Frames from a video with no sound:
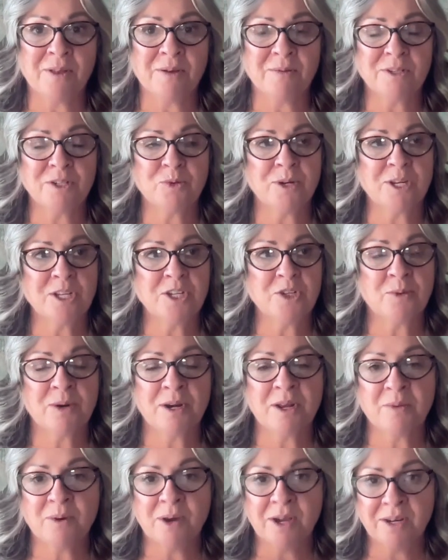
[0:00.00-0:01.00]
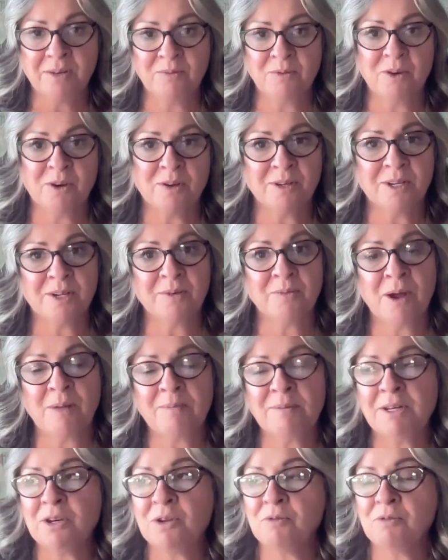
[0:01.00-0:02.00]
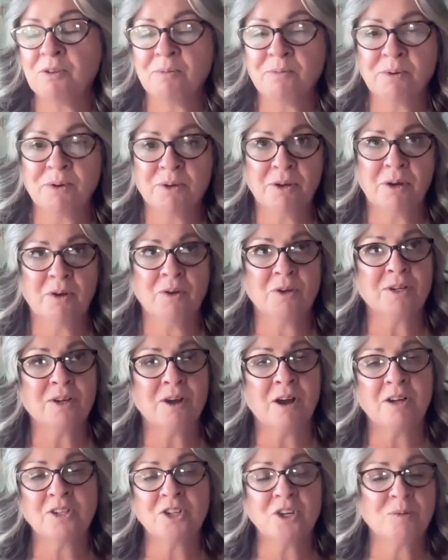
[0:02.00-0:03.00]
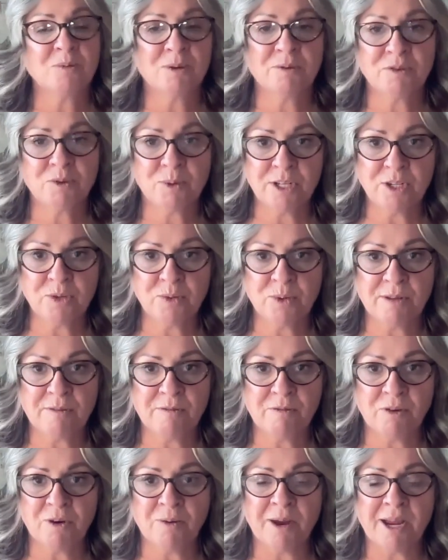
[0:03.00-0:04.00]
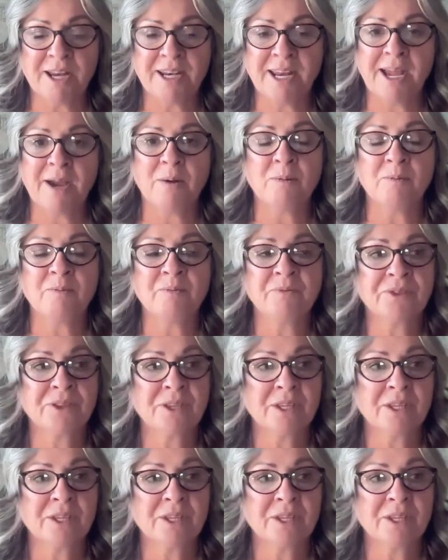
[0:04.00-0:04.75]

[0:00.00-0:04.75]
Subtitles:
That was 2021, where I'm in November or October of 2024 right now.